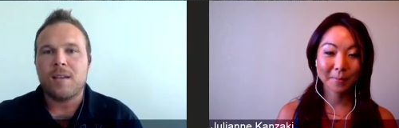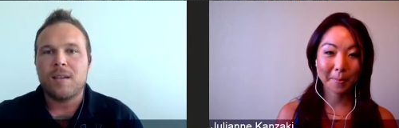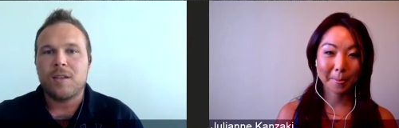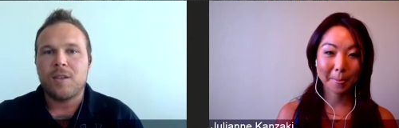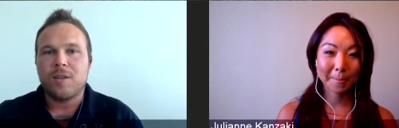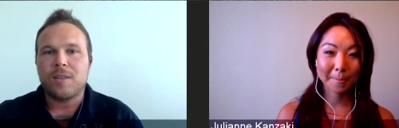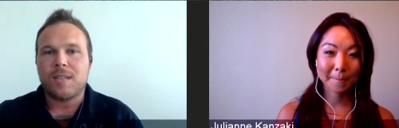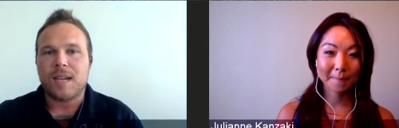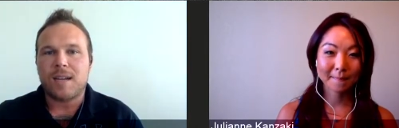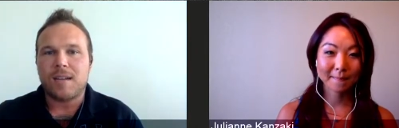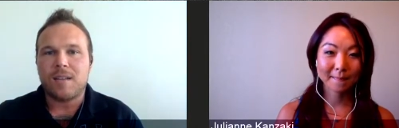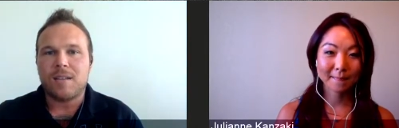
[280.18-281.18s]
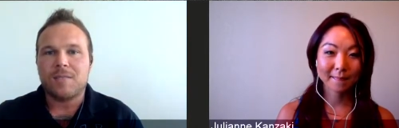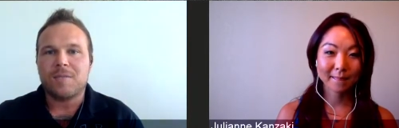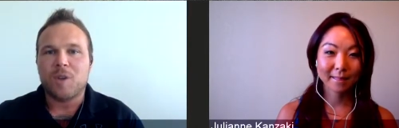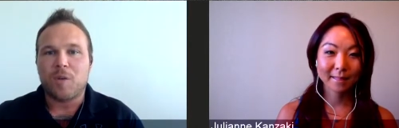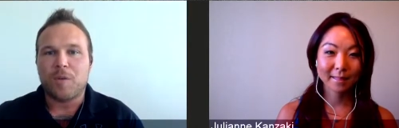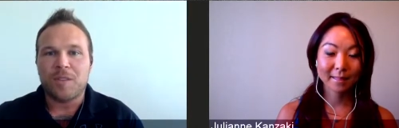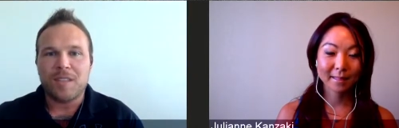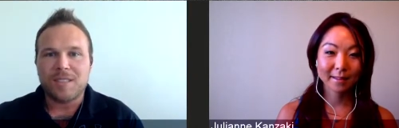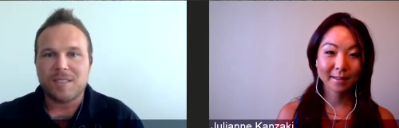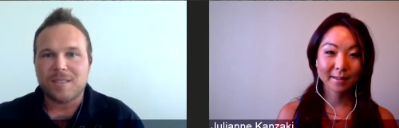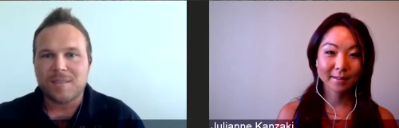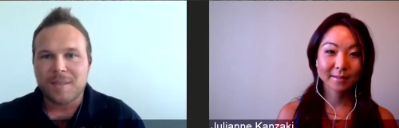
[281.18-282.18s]
Speaker 1: you decided to go for
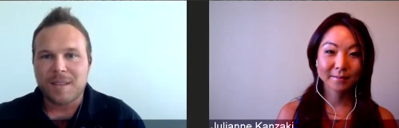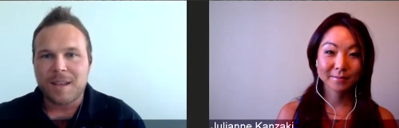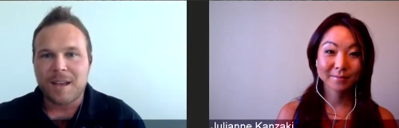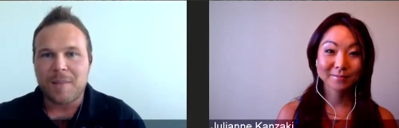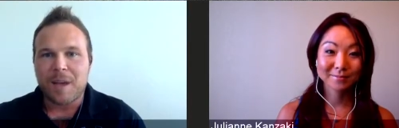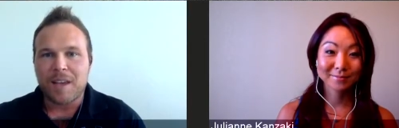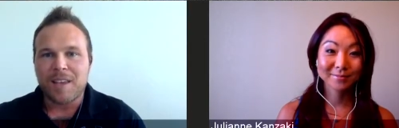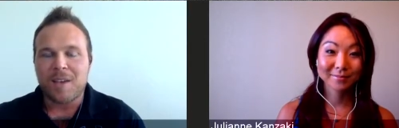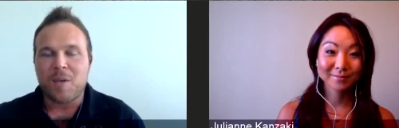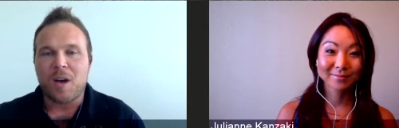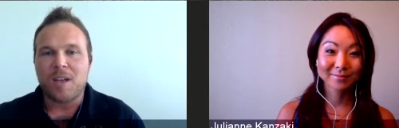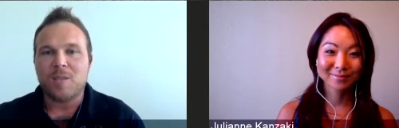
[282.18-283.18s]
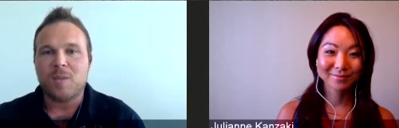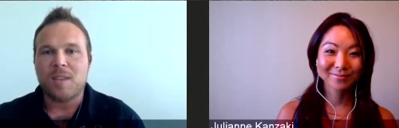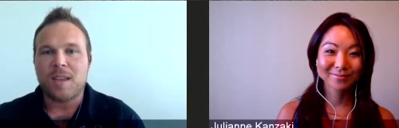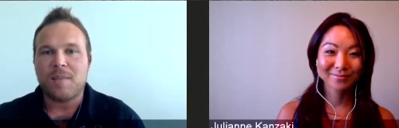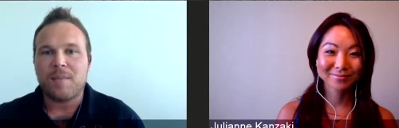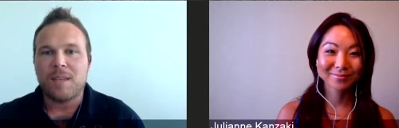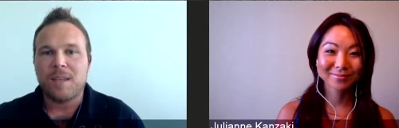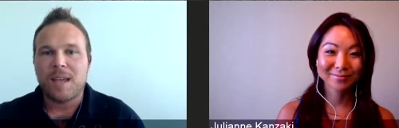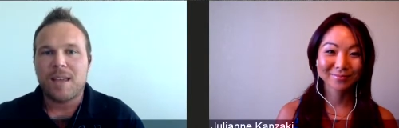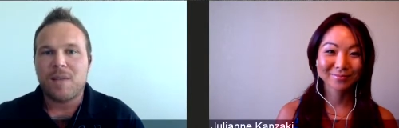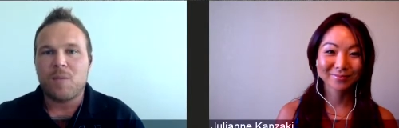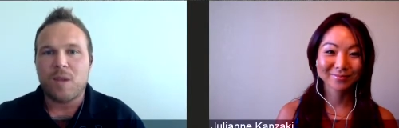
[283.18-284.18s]
these um, hiking walks with them,
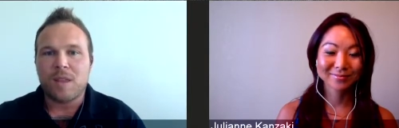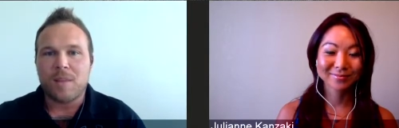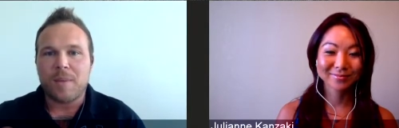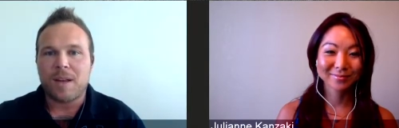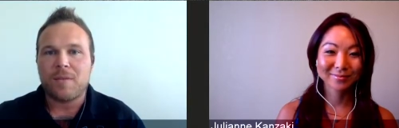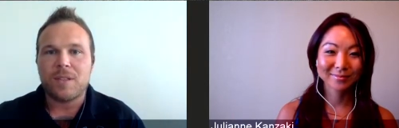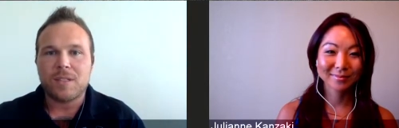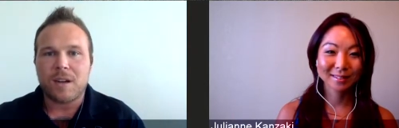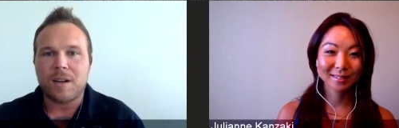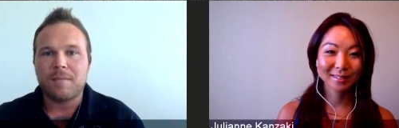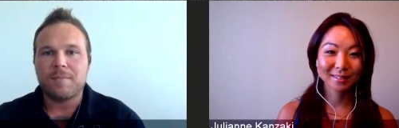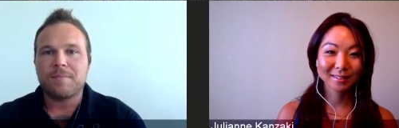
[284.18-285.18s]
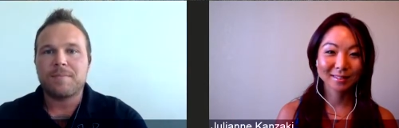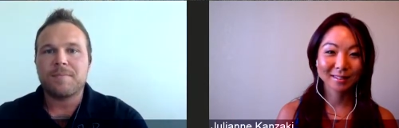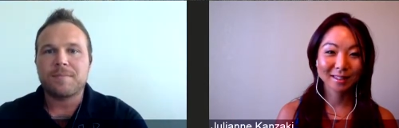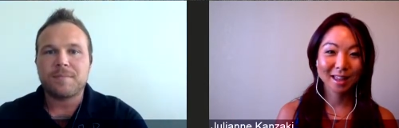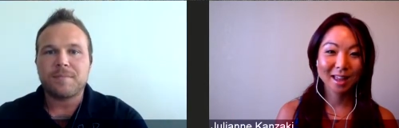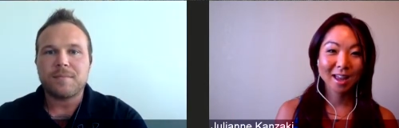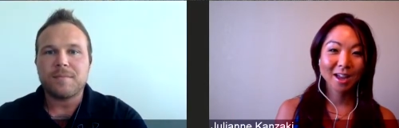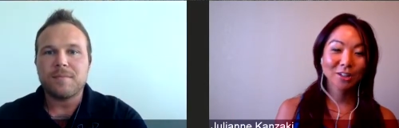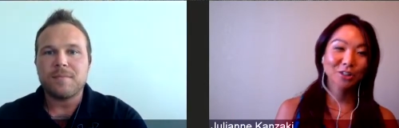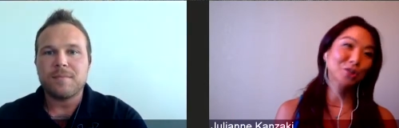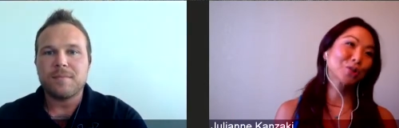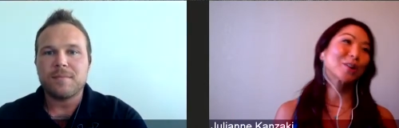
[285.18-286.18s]
and then what the benefits are.
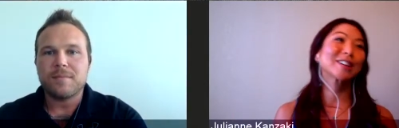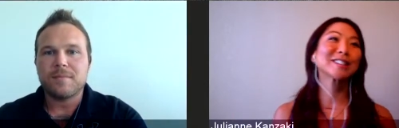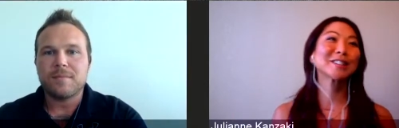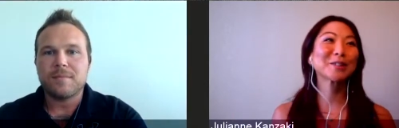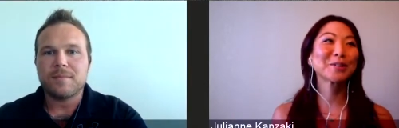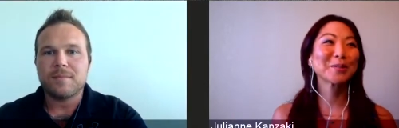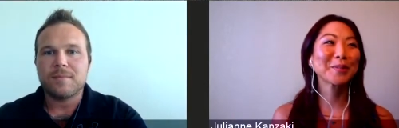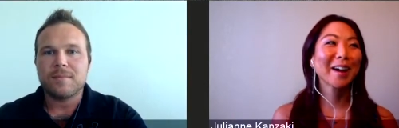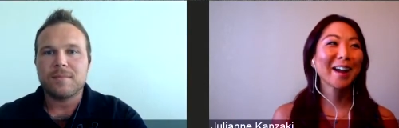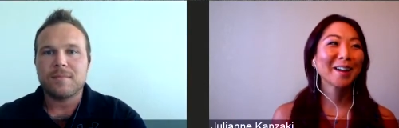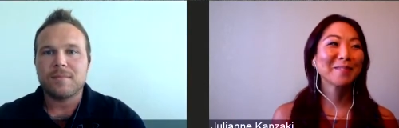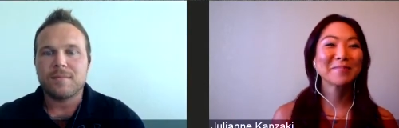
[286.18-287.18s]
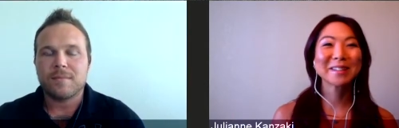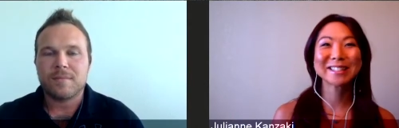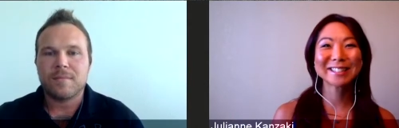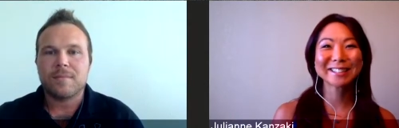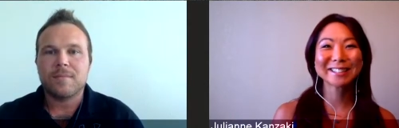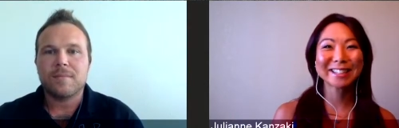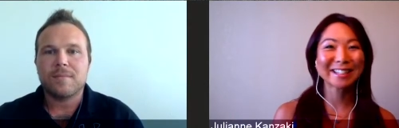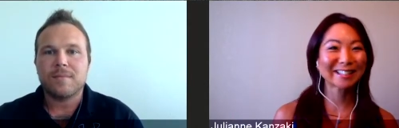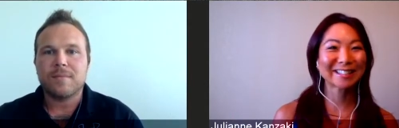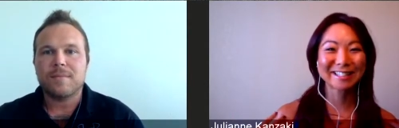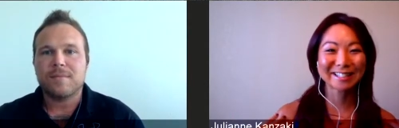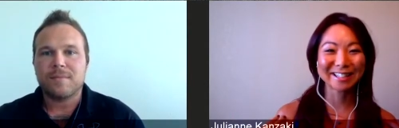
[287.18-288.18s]
Speaker 2: Sure. So basically,
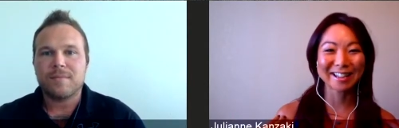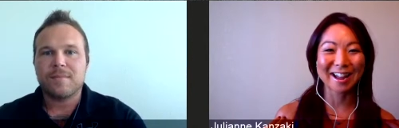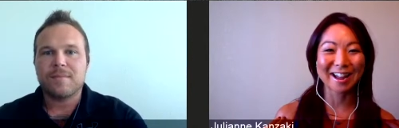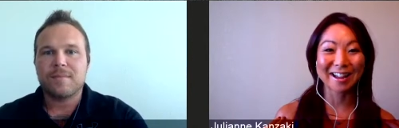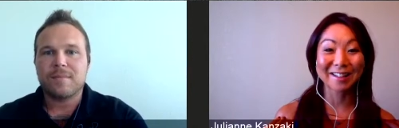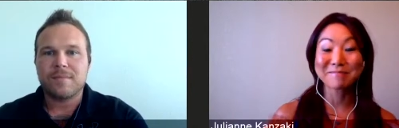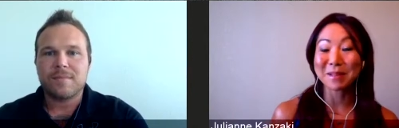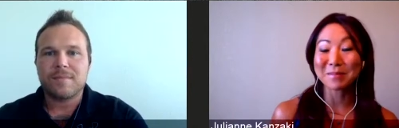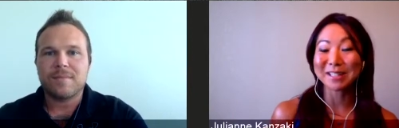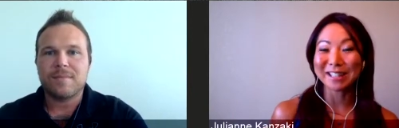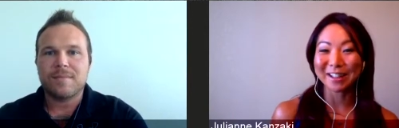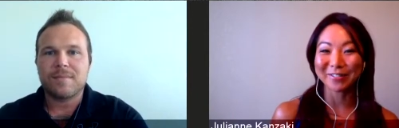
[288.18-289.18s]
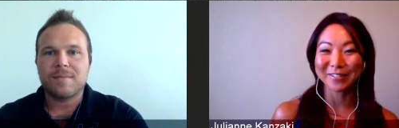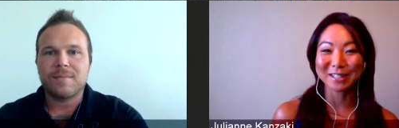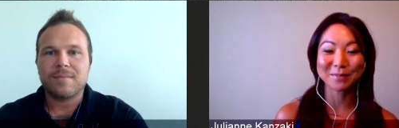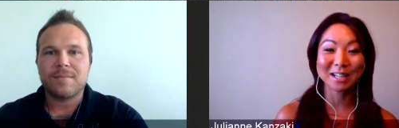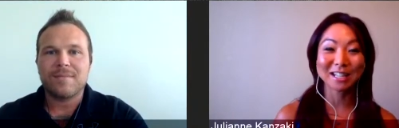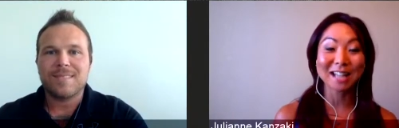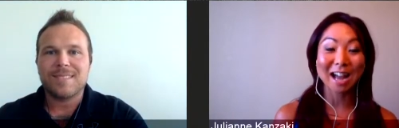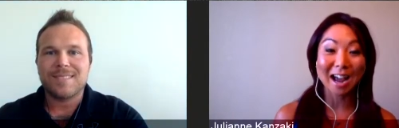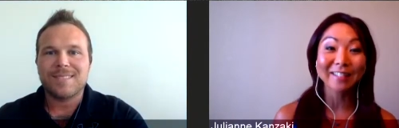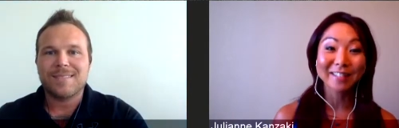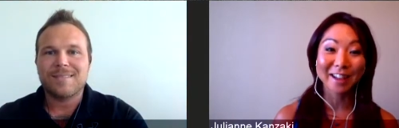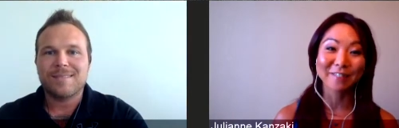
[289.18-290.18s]
it's uh, maybe selfish because
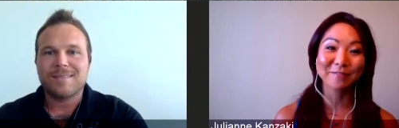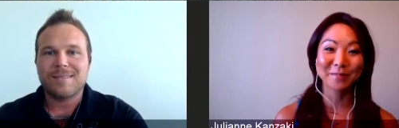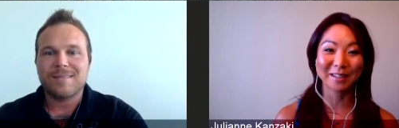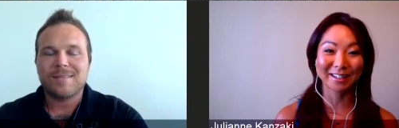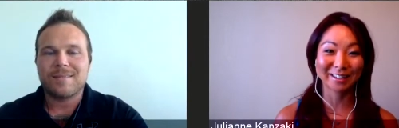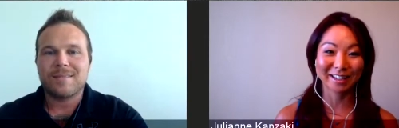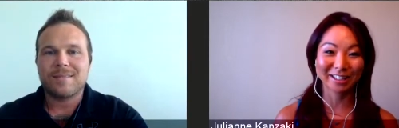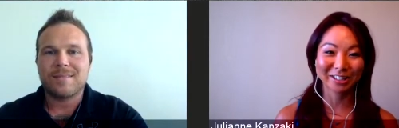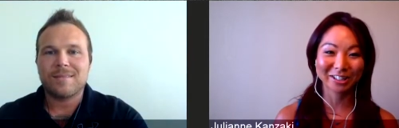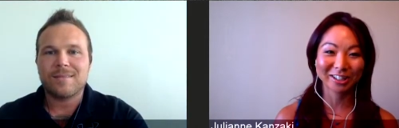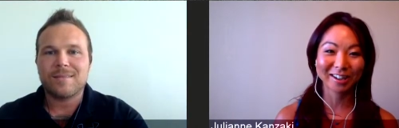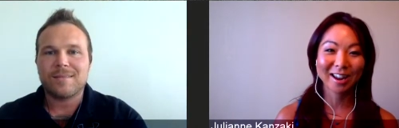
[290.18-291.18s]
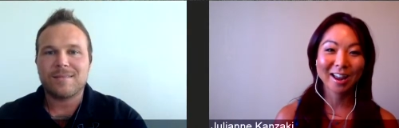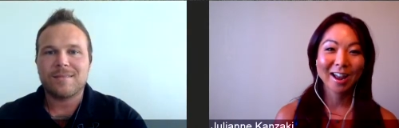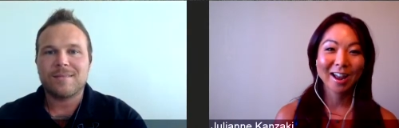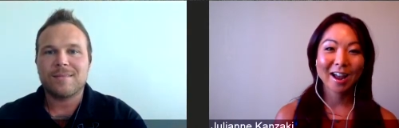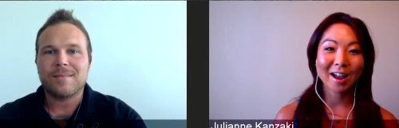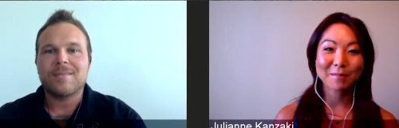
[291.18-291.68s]
I love being in nature. Um,